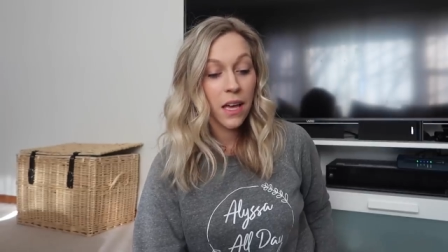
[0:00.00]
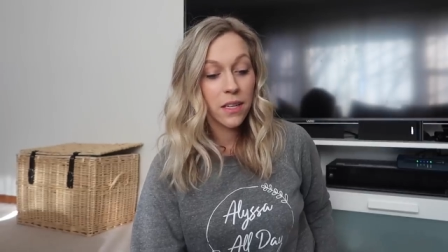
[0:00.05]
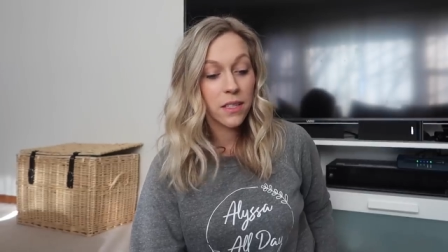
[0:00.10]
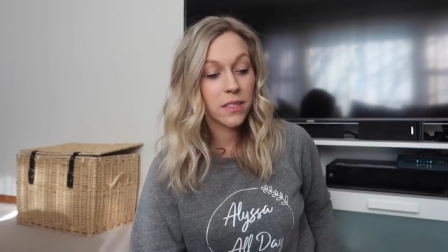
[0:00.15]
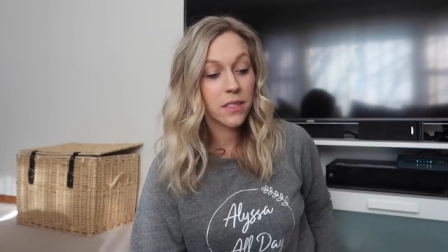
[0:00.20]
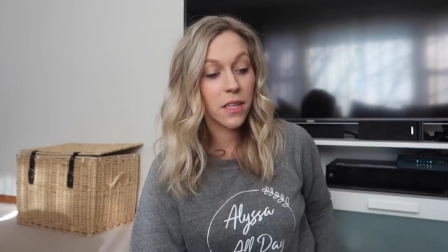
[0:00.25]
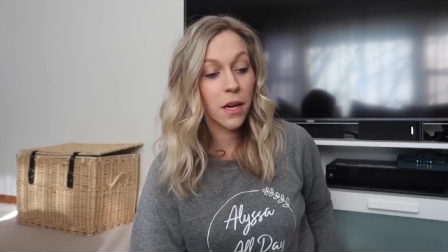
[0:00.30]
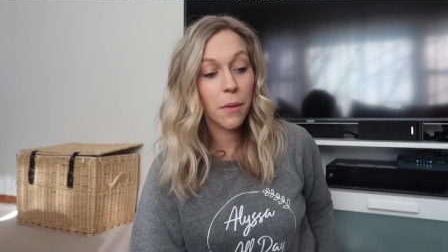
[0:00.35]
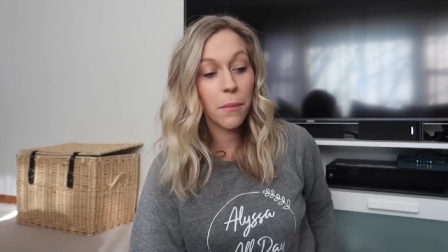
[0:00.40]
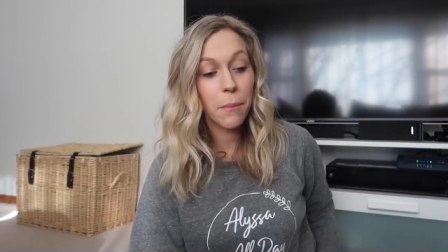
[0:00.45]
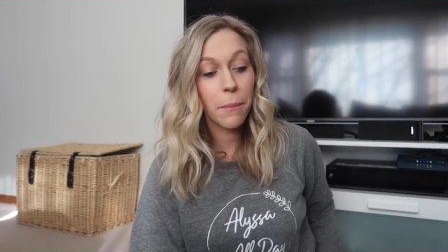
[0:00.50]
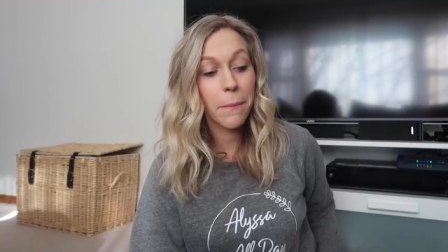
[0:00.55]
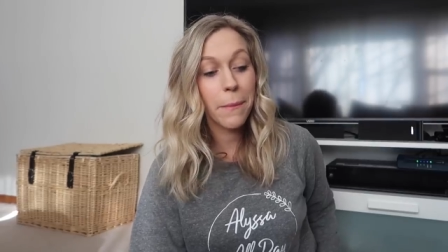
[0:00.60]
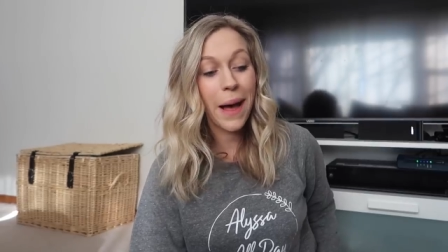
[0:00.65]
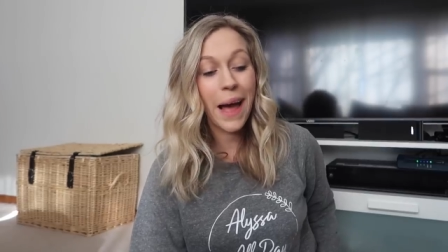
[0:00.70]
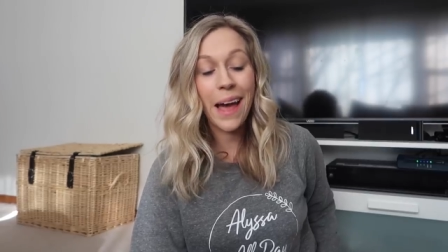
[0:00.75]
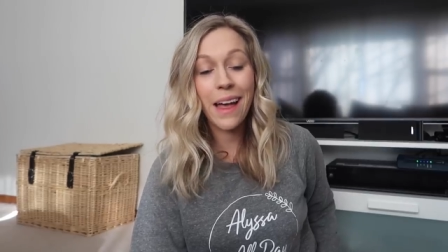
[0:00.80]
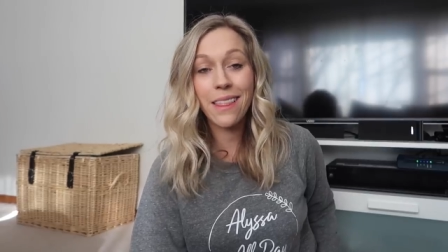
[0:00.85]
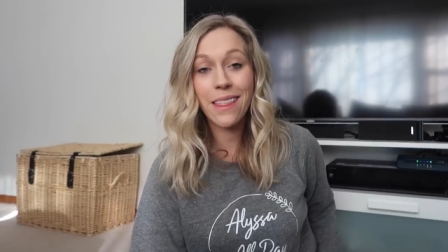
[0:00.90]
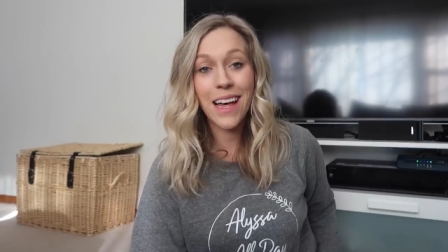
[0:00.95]
something
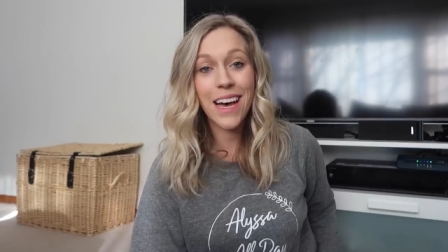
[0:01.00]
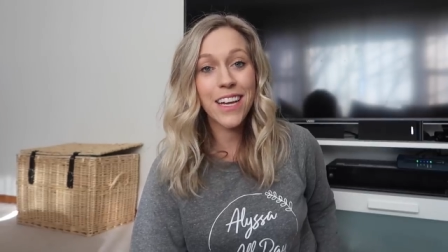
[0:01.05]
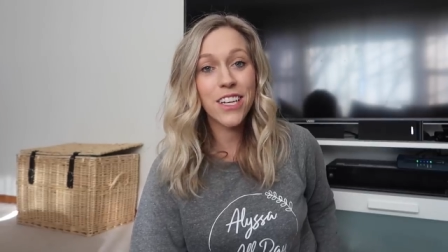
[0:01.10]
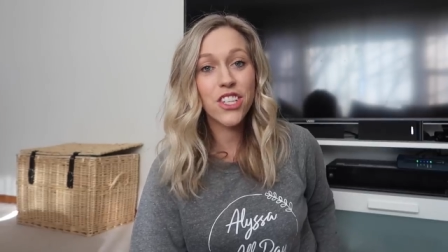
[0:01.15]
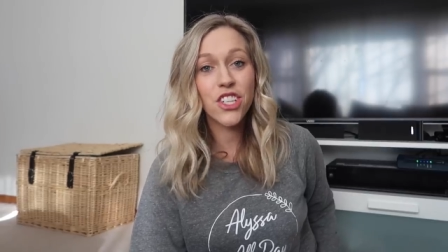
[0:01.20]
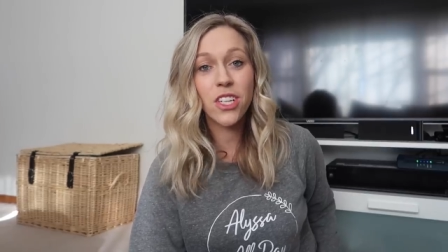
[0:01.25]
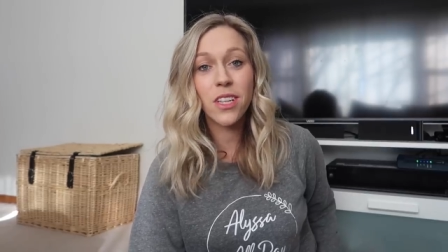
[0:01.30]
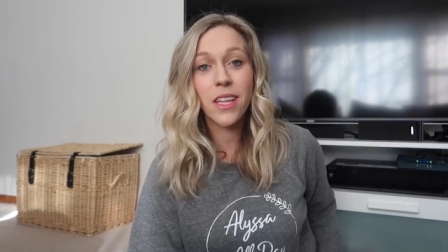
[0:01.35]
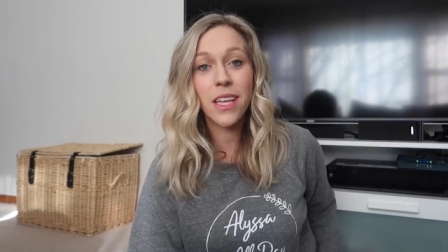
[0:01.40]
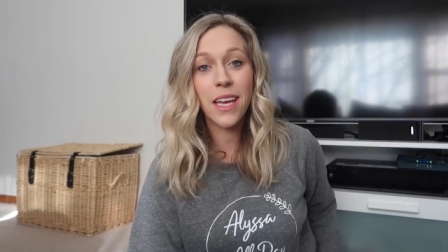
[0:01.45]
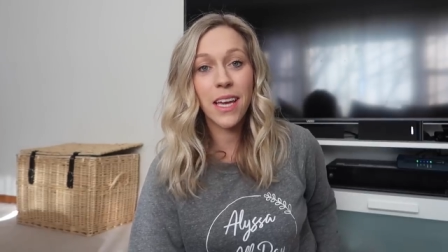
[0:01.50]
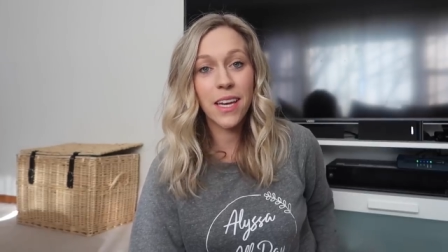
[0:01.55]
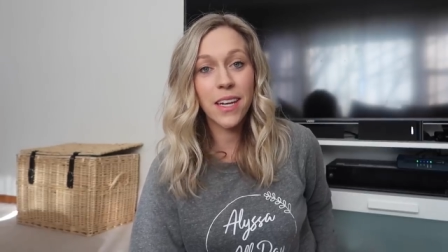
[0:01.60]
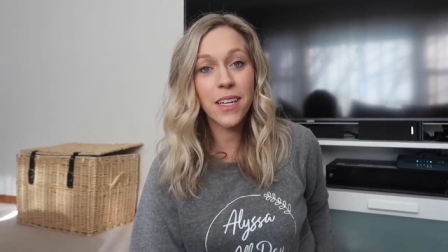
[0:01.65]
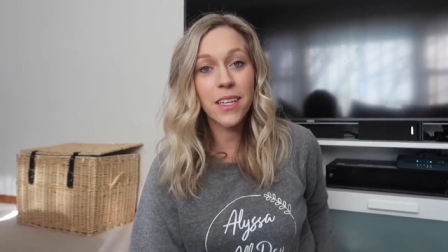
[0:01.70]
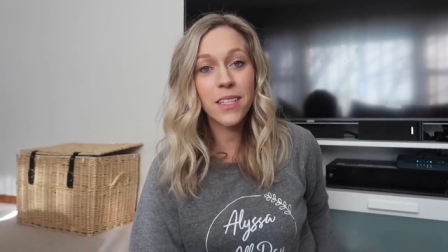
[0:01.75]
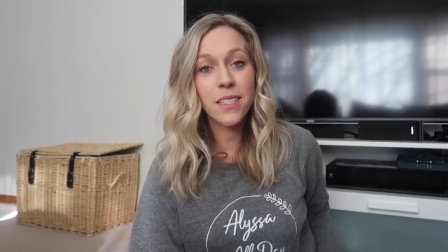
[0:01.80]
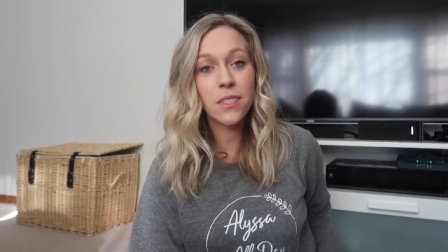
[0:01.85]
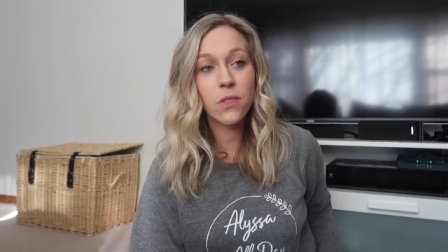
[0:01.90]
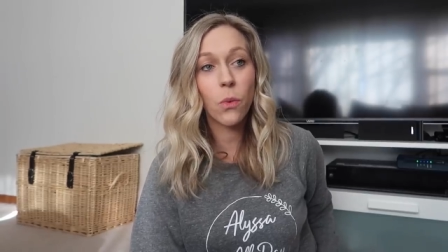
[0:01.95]
biologically in
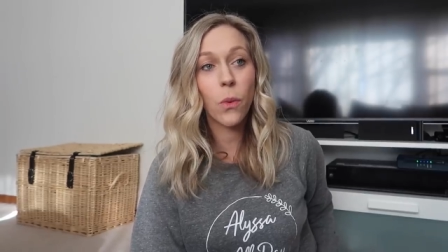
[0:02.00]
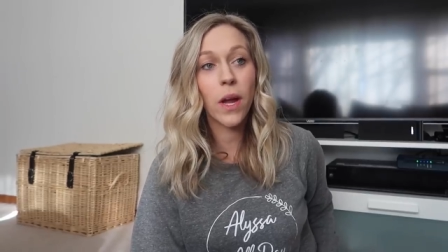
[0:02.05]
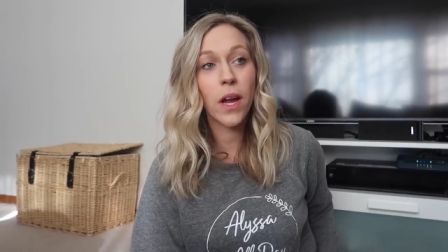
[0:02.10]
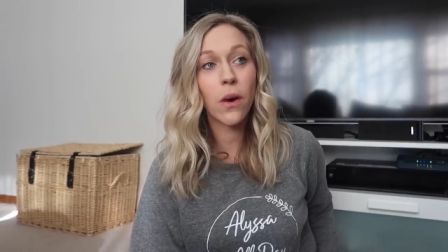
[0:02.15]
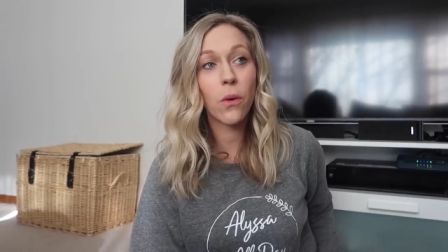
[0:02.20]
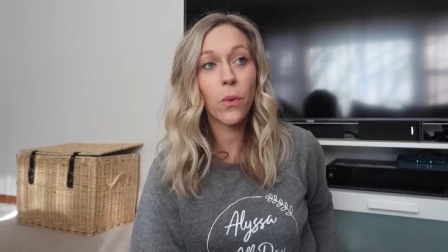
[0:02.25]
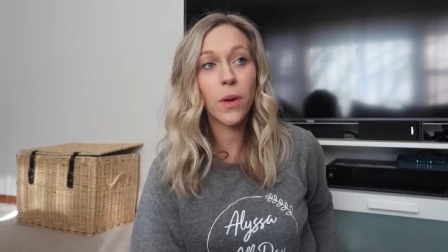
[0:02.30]
us where